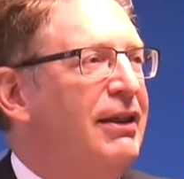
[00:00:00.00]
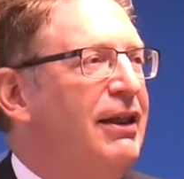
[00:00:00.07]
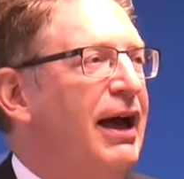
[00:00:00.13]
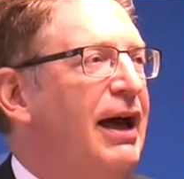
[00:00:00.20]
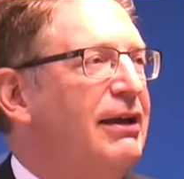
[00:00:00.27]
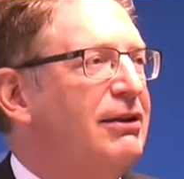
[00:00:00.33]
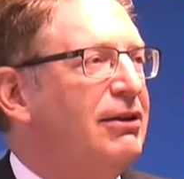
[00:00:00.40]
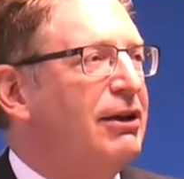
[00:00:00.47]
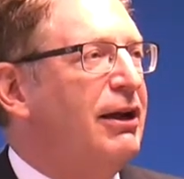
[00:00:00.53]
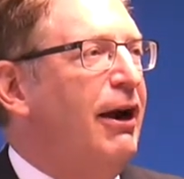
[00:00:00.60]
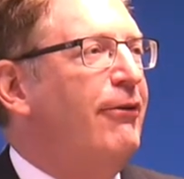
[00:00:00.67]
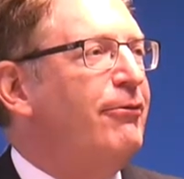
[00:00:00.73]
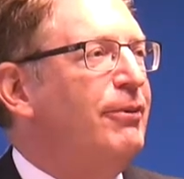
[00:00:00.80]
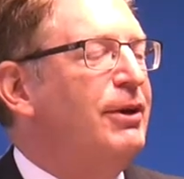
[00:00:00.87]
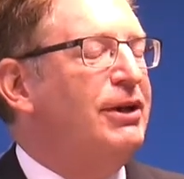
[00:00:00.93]
that the
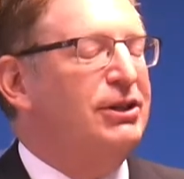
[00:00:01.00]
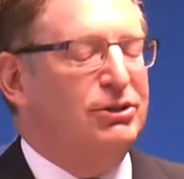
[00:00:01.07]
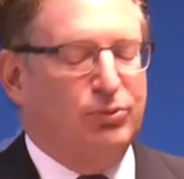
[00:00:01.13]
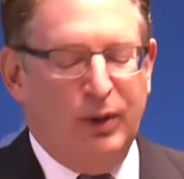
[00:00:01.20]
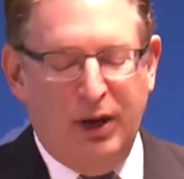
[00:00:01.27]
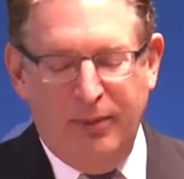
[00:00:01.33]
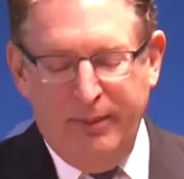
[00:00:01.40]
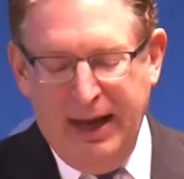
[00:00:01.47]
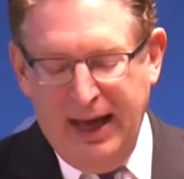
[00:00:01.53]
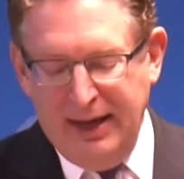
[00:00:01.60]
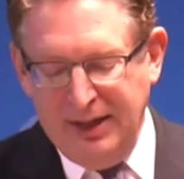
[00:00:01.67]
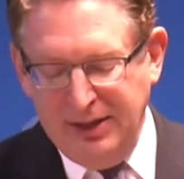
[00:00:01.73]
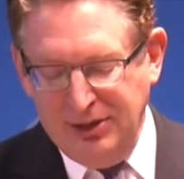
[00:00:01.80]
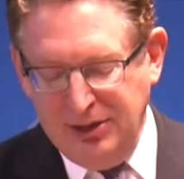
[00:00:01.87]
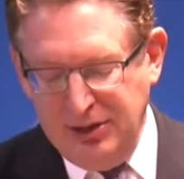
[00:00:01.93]
government is well
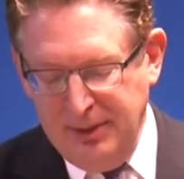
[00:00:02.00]
managed.